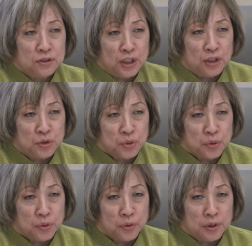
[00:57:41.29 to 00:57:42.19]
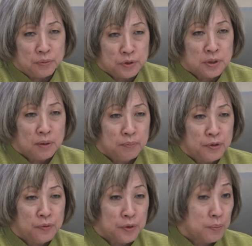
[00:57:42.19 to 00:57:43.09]
change order, it would come
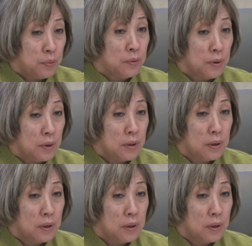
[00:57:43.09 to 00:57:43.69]
before the board.